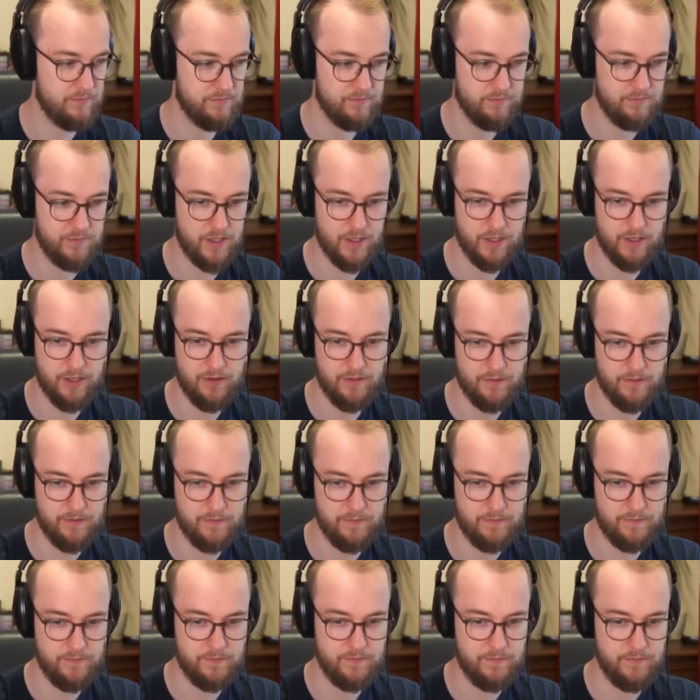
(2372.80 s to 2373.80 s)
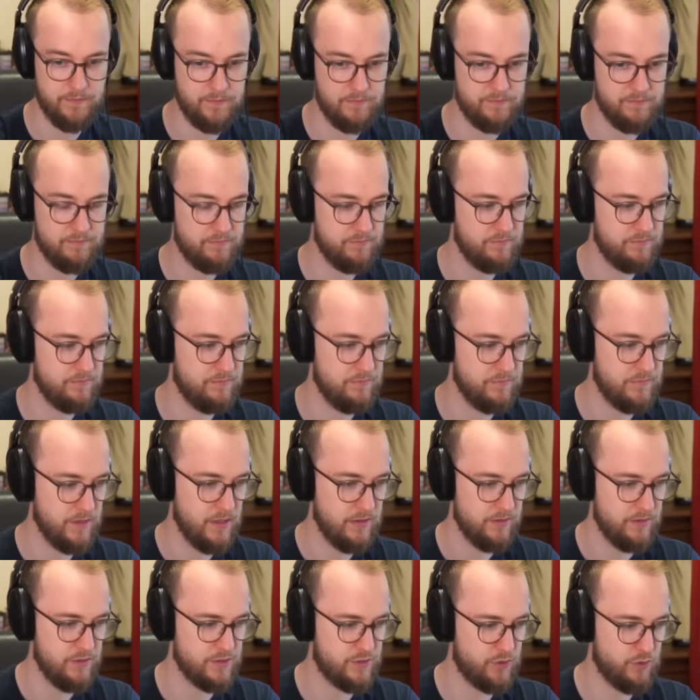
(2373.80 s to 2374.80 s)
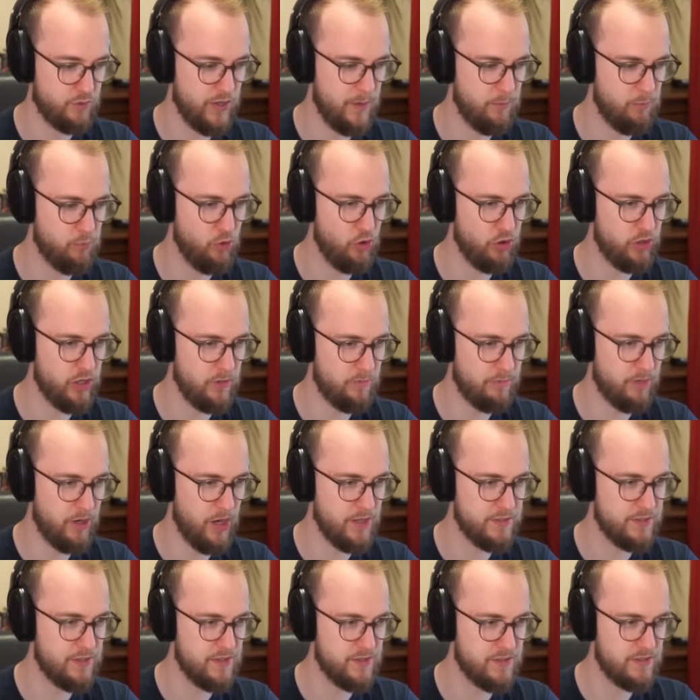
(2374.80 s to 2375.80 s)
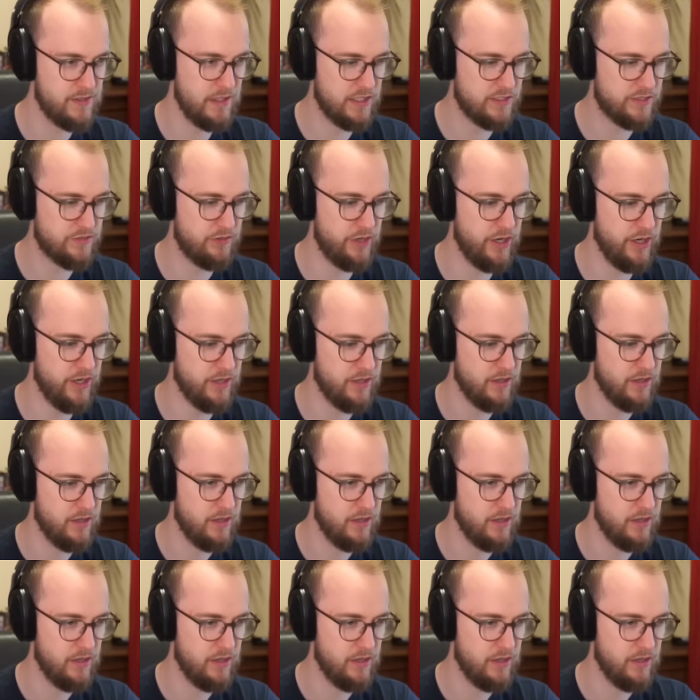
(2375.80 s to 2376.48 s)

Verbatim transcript: Yeah. Does grip work on bosses? Let's try.